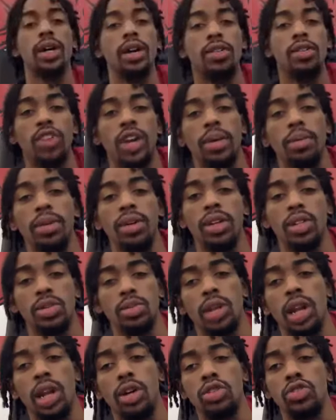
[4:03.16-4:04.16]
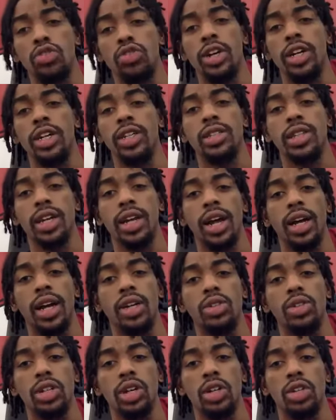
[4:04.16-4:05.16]
family, some close friends that I
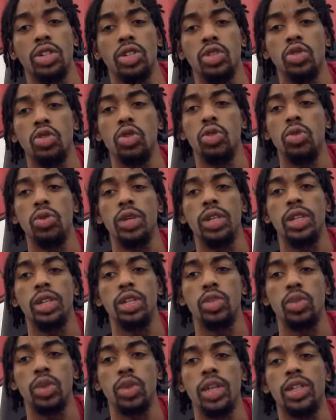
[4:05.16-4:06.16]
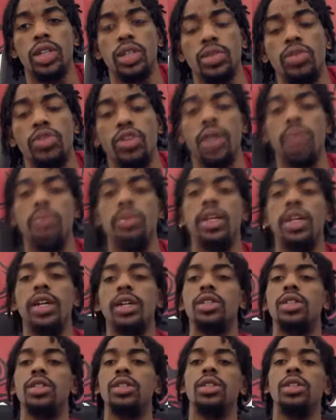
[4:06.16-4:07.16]
used to go to school with, as well as some family, yes.